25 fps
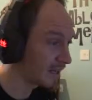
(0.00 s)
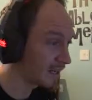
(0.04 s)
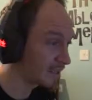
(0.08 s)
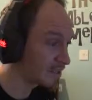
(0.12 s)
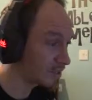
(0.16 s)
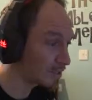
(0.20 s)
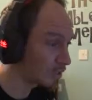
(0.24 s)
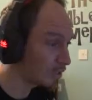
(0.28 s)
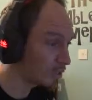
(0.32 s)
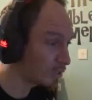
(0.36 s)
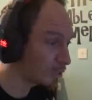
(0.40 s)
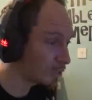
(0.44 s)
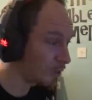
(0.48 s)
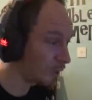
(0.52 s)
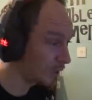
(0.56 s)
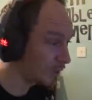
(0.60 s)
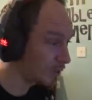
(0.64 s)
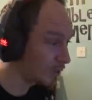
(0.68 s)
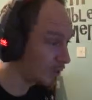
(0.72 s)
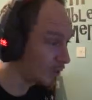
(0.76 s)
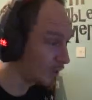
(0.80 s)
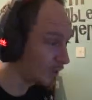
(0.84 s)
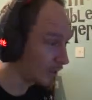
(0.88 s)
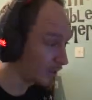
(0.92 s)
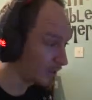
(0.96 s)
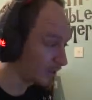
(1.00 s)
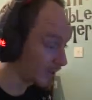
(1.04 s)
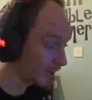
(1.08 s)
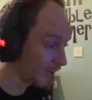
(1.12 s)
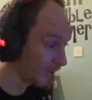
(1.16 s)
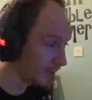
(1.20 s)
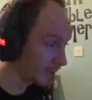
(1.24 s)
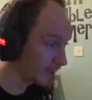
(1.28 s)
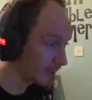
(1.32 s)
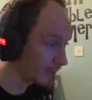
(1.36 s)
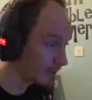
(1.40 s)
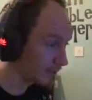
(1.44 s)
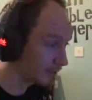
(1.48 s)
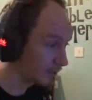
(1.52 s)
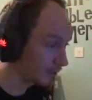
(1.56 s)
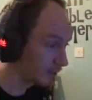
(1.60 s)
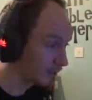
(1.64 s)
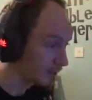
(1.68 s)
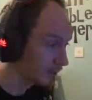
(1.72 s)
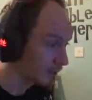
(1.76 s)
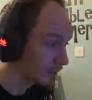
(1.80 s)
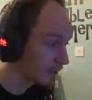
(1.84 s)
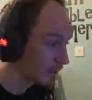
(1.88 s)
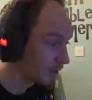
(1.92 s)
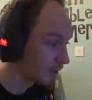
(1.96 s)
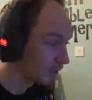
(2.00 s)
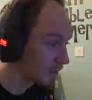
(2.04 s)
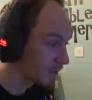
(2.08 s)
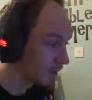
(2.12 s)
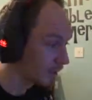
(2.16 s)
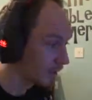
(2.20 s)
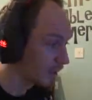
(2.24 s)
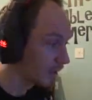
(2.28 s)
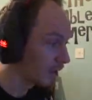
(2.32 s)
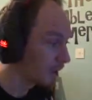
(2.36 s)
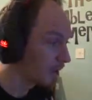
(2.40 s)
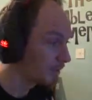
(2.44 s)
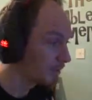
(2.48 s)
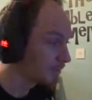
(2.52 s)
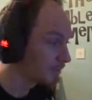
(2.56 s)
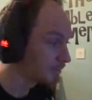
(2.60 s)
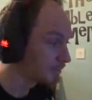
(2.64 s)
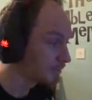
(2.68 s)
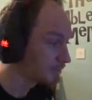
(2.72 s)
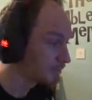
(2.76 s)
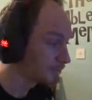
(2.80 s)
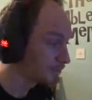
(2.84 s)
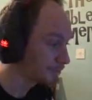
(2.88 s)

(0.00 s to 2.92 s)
all well worth getting. But